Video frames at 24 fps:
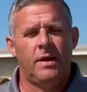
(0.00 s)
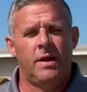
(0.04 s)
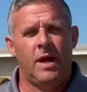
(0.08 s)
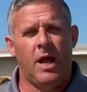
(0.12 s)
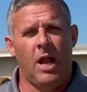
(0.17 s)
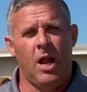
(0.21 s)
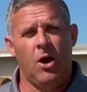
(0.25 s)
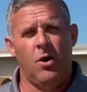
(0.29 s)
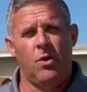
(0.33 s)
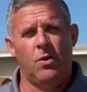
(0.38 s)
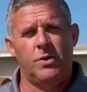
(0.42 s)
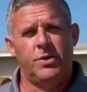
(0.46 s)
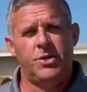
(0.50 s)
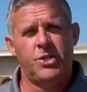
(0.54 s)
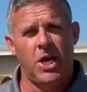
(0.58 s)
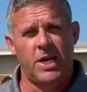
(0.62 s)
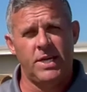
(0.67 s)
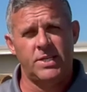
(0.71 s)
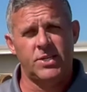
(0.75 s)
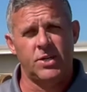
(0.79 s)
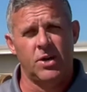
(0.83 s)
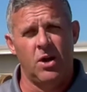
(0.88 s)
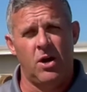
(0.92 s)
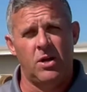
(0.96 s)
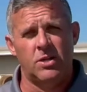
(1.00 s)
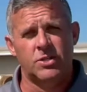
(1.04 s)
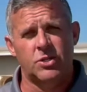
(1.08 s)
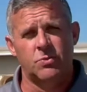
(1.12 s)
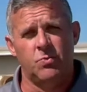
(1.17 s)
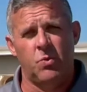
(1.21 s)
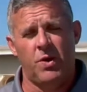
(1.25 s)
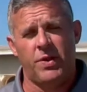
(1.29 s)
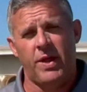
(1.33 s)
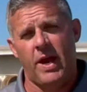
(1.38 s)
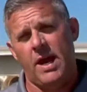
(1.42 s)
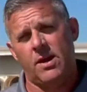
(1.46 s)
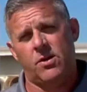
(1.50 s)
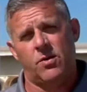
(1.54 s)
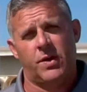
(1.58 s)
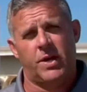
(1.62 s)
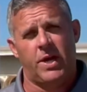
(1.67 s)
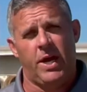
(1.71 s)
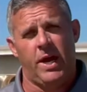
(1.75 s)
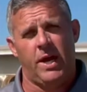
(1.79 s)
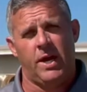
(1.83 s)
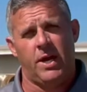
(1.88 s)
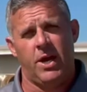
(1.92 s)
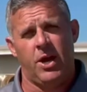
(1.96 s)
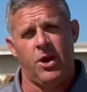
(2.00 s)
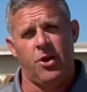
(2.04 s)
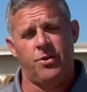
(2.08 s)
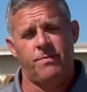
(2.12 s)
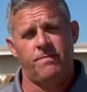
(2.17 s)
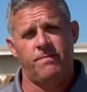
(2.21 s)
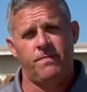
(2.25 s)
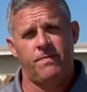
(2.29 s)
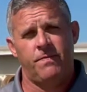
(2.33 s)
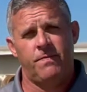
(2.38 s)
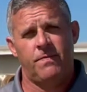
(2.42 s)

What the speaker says: Hello, Jason Alsum with Agri-King here.